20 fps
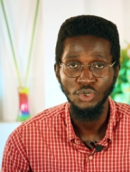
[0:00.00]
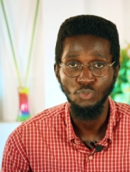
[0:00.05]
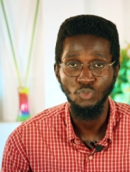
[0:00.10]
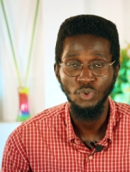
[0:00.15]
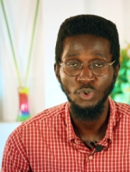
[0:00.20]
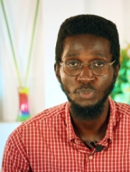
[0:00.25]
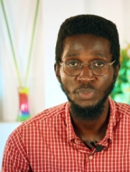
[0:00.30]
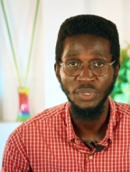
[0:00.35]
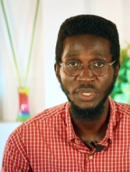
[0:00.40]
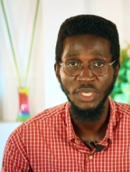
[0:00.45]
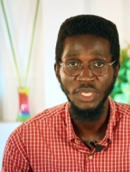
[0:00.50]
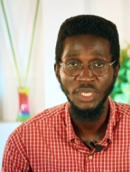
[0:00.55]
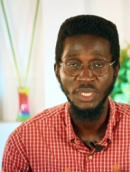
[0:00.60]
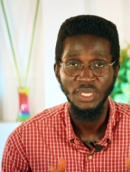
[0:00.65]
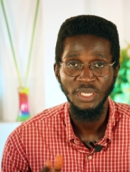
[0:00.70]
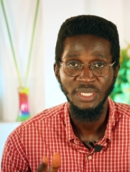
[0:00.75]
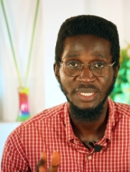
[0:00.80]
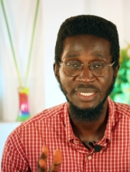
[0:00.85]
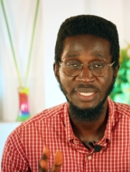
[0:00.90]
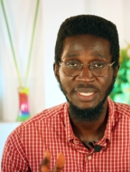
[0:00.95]
will be
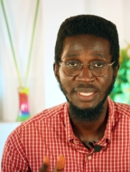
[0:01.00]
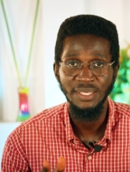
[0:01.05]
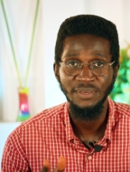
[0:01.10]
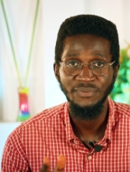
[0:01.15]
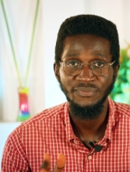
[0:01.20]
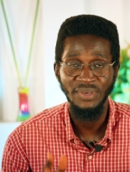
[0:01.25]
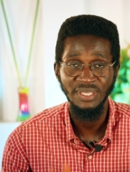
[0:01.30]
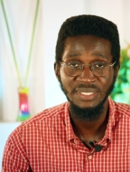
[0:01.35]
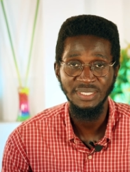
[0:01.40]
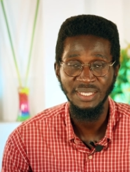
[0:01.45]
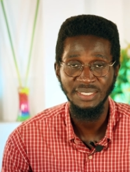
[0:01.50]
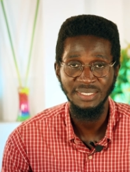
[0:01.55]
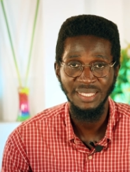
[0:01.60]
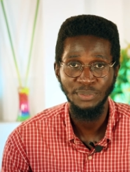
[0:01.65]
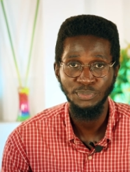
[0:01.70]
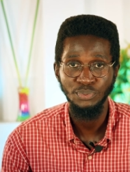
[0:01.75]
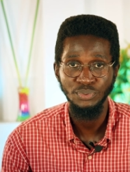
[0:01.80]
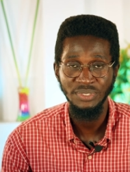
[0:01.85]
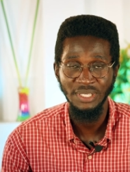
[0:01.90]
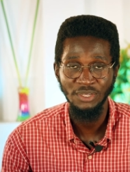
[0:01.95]
the first
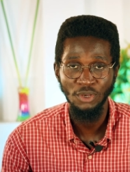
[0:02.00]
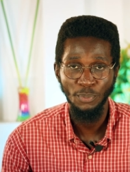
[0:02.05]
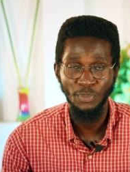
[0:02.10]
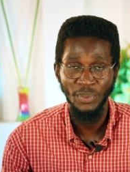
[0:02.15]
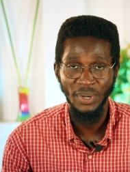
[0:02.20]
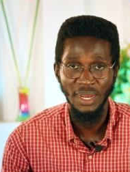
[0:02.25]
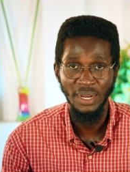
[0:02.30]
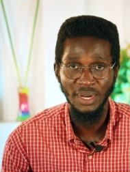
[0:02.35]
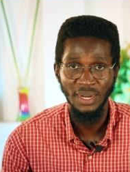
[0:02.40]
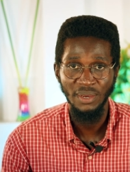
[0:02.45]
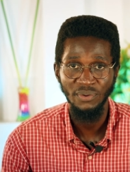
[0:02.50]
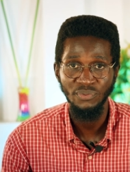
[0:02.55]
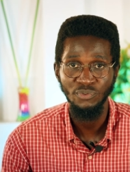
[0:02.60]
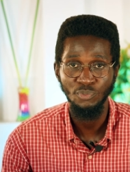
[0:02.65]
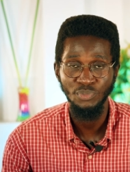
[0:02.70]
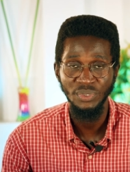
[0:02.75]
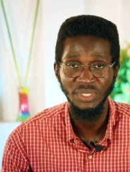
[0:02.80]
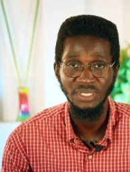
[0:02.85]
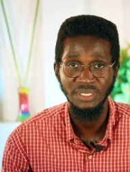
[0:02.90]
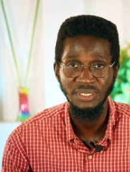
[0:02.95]
example. Second paragraph
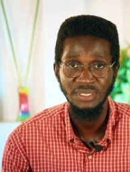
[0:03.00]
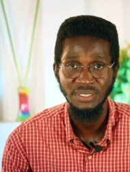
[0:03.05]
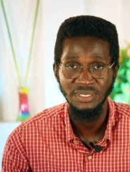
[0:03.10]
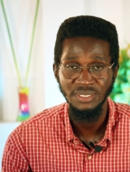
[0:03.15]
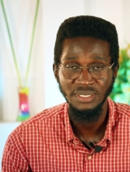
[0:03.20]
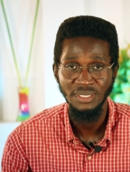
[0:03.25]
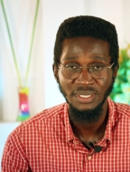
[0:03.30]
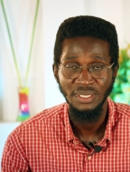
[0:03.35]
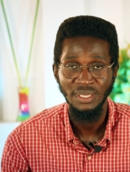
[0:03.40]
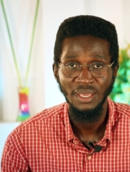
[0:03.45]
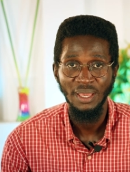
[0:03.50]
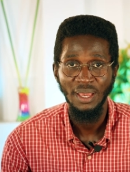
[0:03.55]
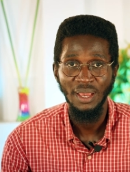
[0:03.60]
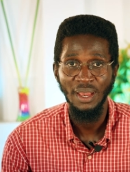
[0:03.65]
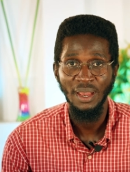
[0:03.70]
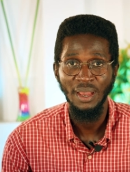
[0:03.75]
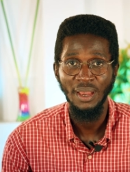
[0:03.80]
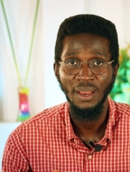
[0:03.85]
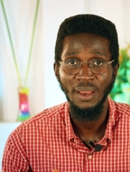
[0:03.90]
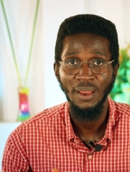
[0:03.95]
will be this.
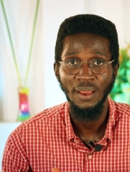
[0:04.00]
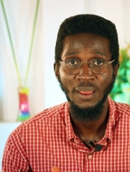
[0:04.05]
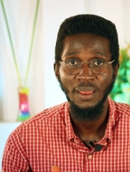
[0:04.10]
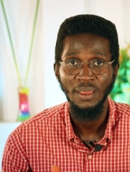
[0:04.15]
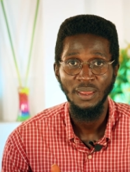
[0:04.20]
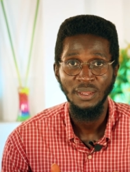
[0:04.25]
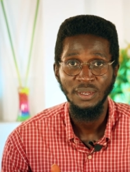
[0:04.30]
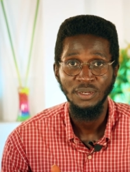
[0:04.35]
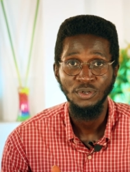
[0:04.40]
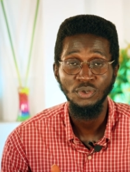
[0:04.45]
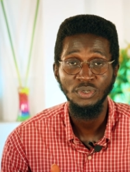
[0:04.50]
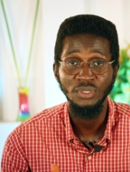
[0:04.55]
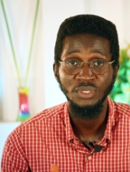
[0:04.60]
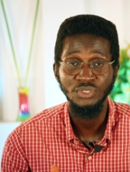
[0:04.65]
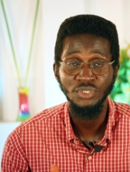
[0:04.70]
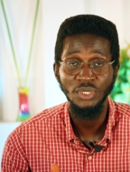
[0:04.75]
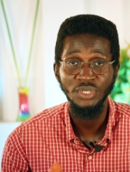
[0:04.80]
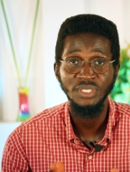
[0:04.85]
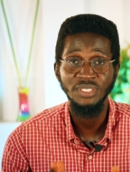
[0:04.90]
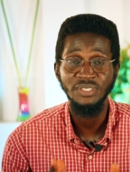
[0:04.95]
Uh,
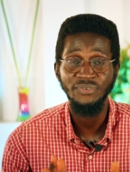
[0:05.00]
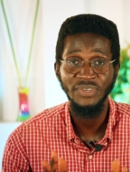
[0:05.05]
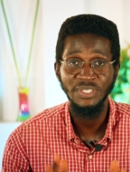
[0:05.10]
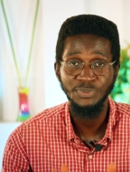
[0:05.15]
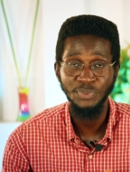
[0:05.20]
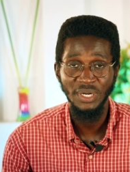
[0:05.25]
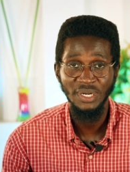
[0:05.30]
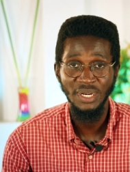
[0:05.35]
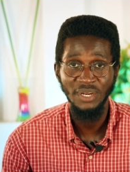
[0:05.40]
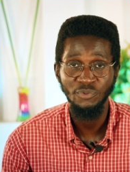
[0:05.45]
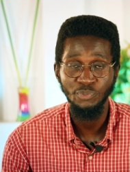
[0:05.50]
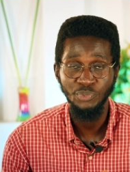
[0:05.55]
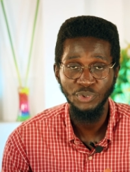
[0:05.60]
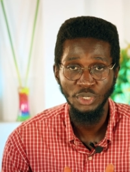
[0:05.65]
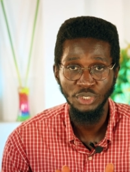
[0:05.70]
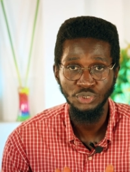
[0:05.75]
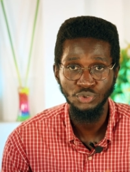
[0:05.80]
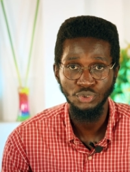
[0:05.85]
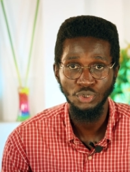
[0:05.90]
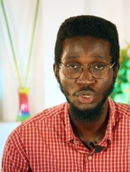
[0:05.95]
no, sorry, the first paragraph will be
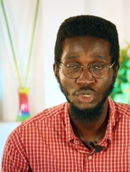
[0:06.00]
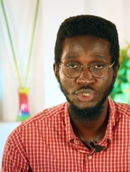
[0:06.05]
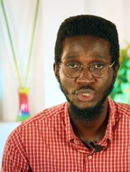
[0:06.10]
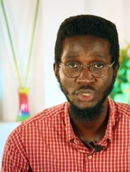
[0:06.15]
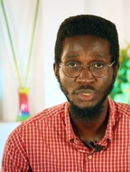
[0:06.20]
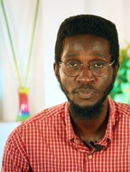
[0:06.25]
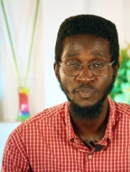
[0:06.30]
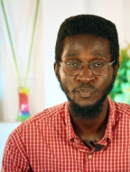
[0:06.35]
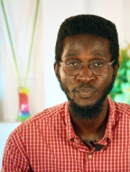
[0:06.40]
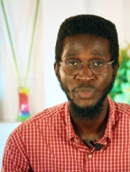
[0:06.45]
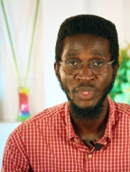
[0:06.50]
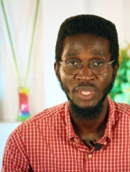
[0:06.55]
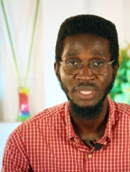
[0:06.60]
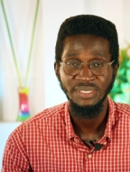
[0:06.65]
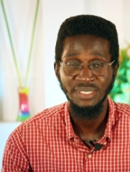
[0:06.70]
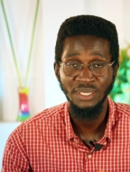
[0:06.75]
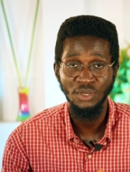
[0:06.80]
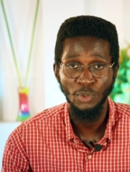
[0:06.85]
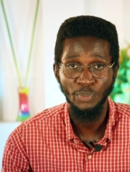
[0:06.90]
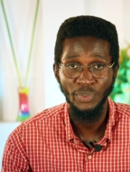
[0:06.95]
your introduction.
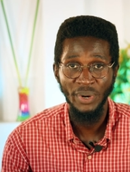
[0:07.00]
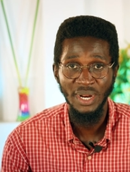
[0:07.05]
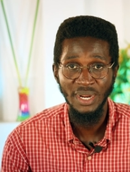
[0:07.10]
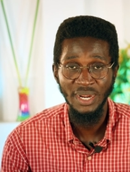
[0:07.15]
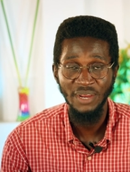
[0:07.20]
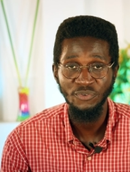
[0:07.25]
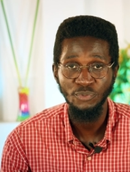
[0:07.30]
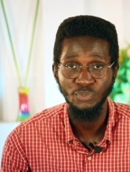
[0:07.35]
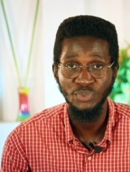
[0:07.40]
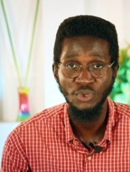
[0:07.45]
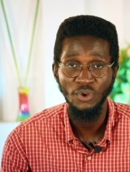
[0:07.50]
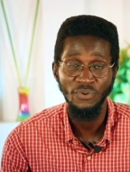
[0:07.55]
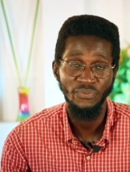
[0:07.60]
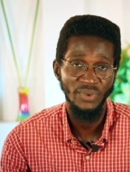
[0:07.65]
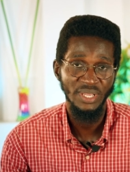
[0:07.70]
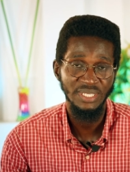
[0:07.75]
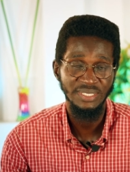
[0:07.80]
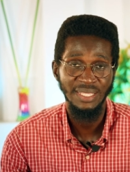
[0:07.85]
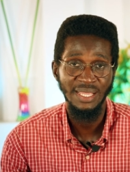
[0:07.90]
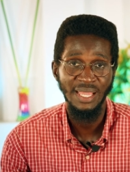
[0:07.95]
Second paragraph will be your
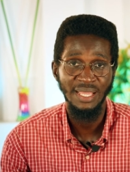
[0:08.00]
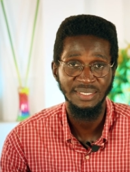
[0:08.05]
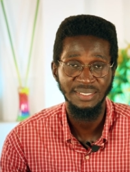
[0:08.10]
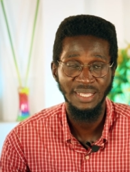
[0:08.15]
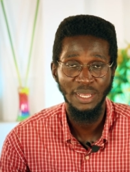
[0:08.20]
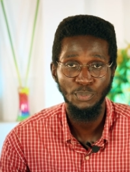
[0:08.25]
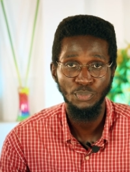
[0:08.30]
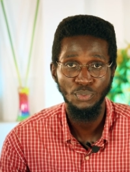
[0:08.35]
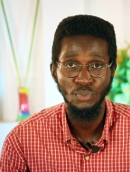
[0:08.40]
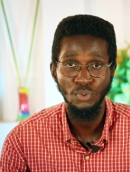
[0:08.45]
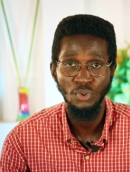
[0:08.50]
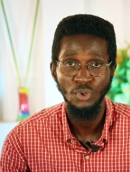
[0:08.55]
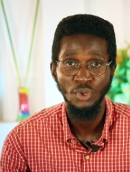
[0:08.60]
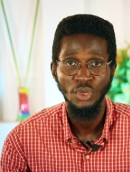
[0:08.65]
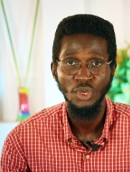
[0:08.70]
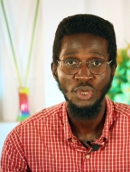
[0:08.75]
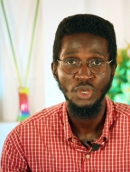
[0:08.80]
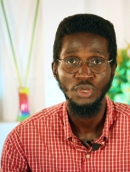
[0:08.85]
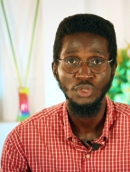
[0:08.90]
first example.